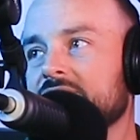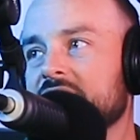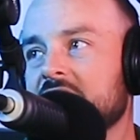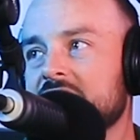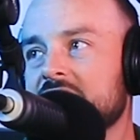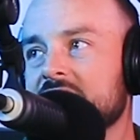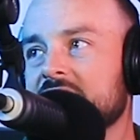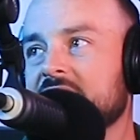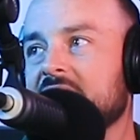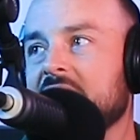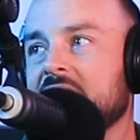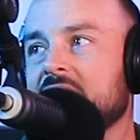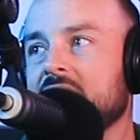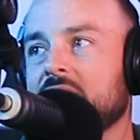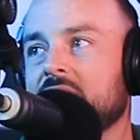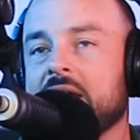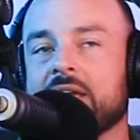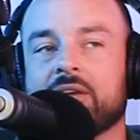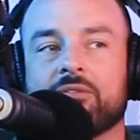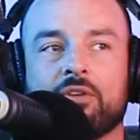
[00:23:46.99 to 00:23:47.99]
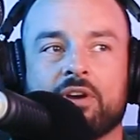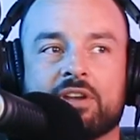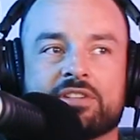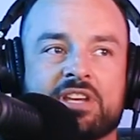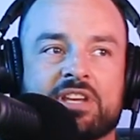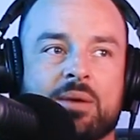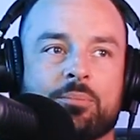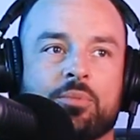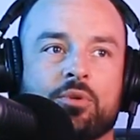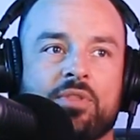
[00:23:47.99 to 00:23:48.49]
They just care, like, for
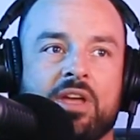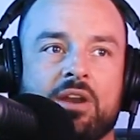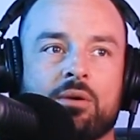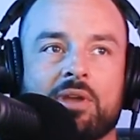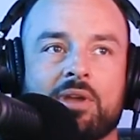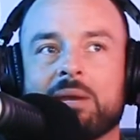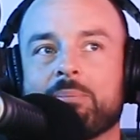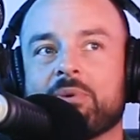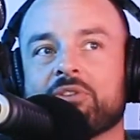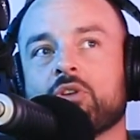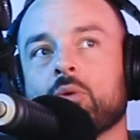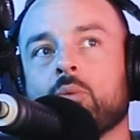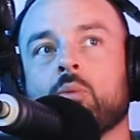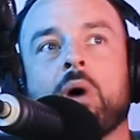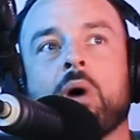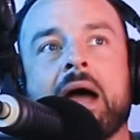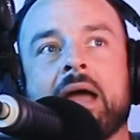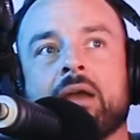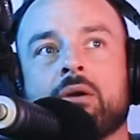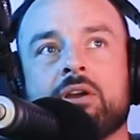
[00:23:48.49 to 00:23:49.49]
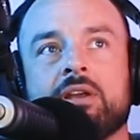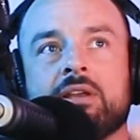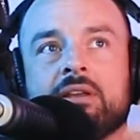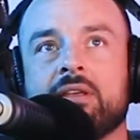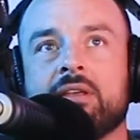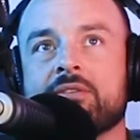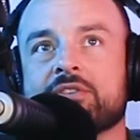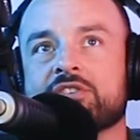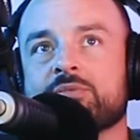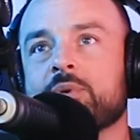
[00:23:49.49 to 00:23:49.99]
example, they don't care about the wiring
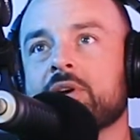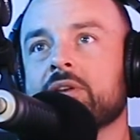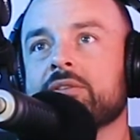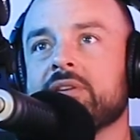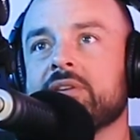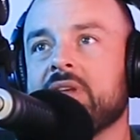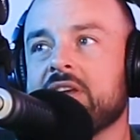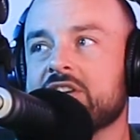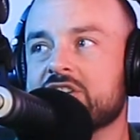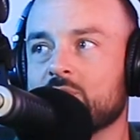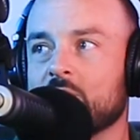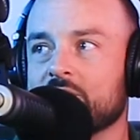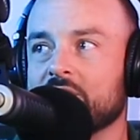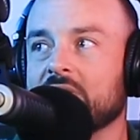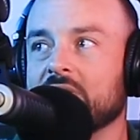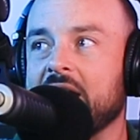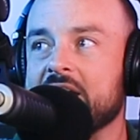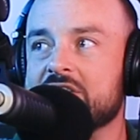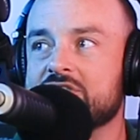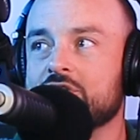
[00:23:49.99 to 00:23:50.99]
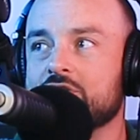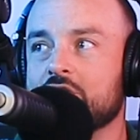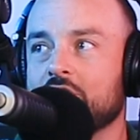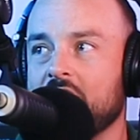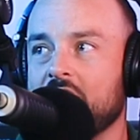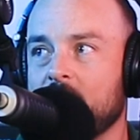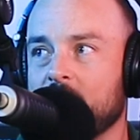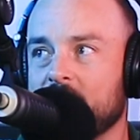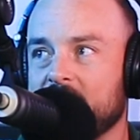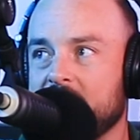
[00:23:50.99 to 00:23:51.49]
in this building. They just want the lights to turn
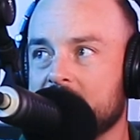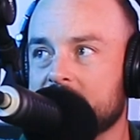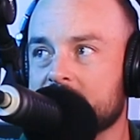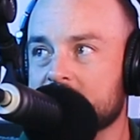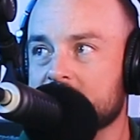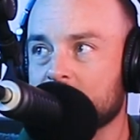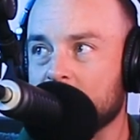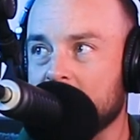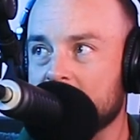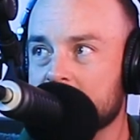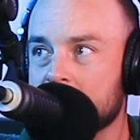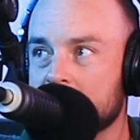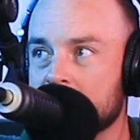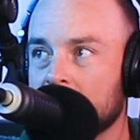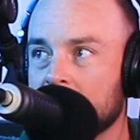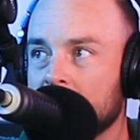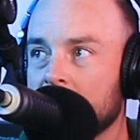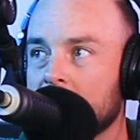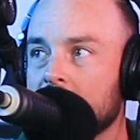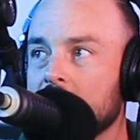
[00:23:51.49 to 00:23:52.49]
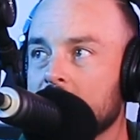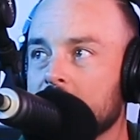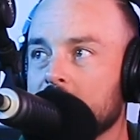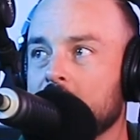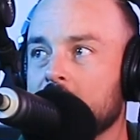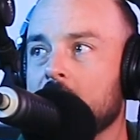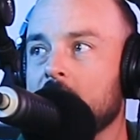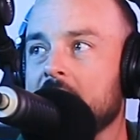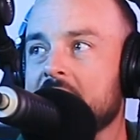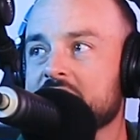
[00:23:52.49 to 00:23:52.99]
on when they hit the switch. Yep.
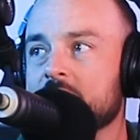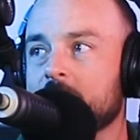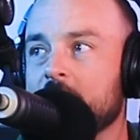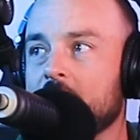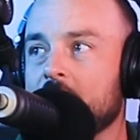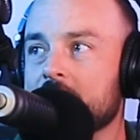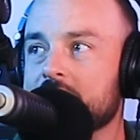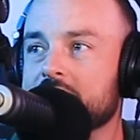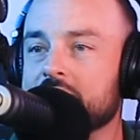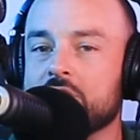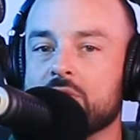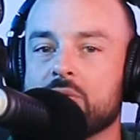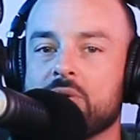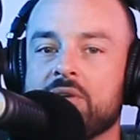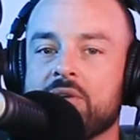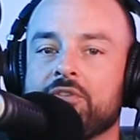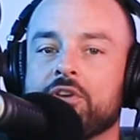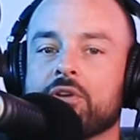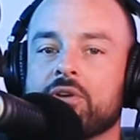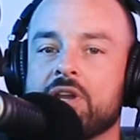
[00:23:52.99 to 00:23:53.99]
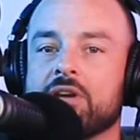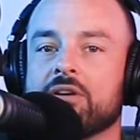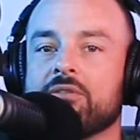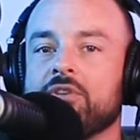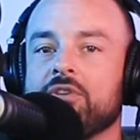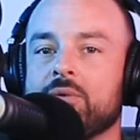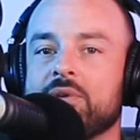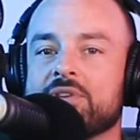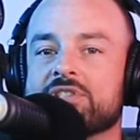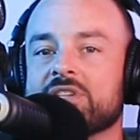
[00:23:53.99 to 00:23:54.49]
As opposed to if you're
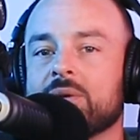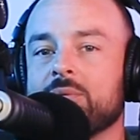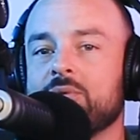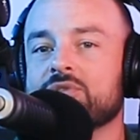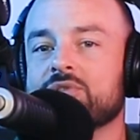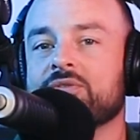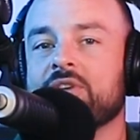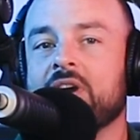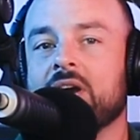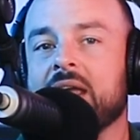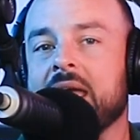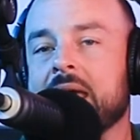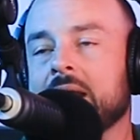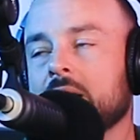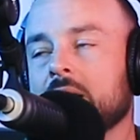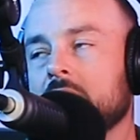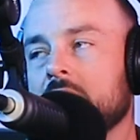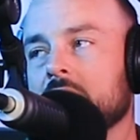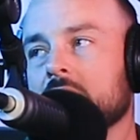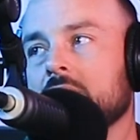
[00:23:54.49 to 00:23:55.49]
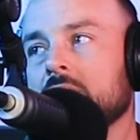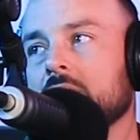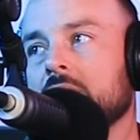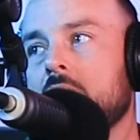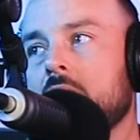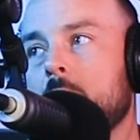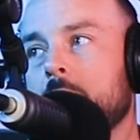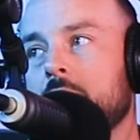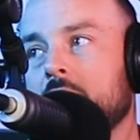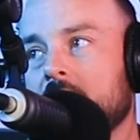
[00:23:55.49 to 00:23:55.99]
interviewing someone who's very analytical and
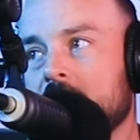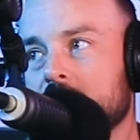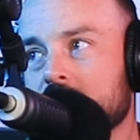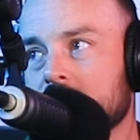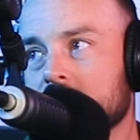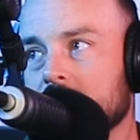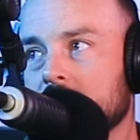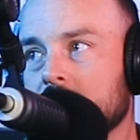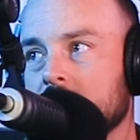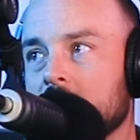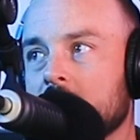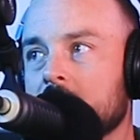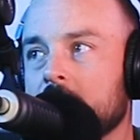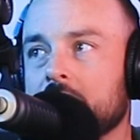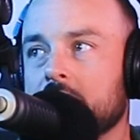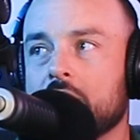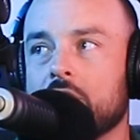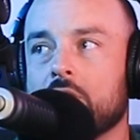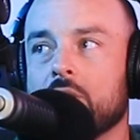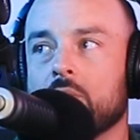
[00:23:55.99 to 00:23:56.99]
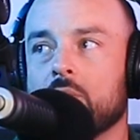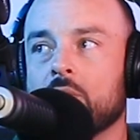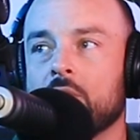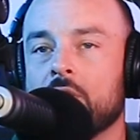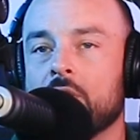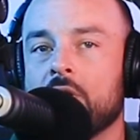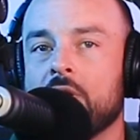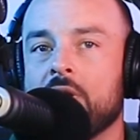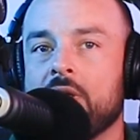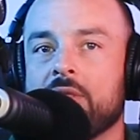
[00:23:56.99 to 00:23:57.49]
operational,
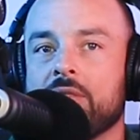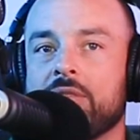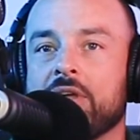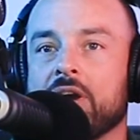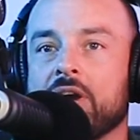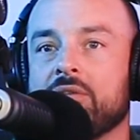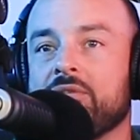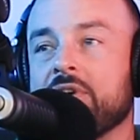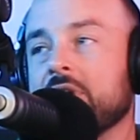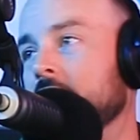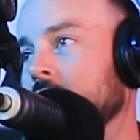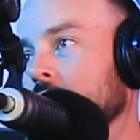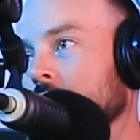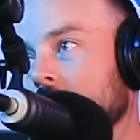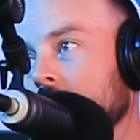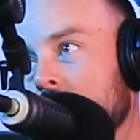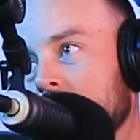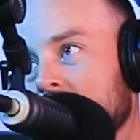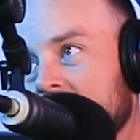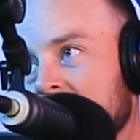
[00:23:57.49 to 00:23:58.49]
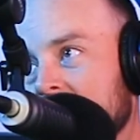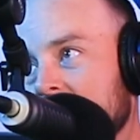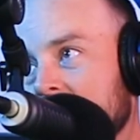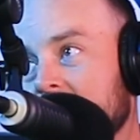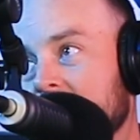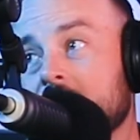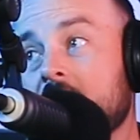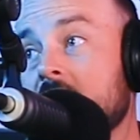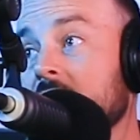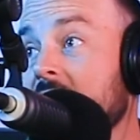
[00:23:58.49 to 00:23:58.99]
they're very low key.
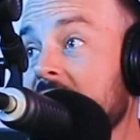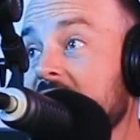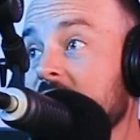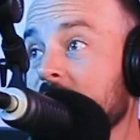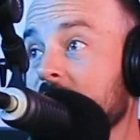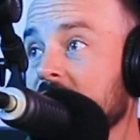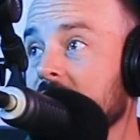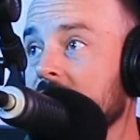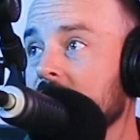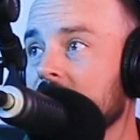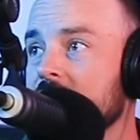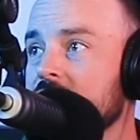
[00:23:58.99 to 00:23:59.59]
They're not like me.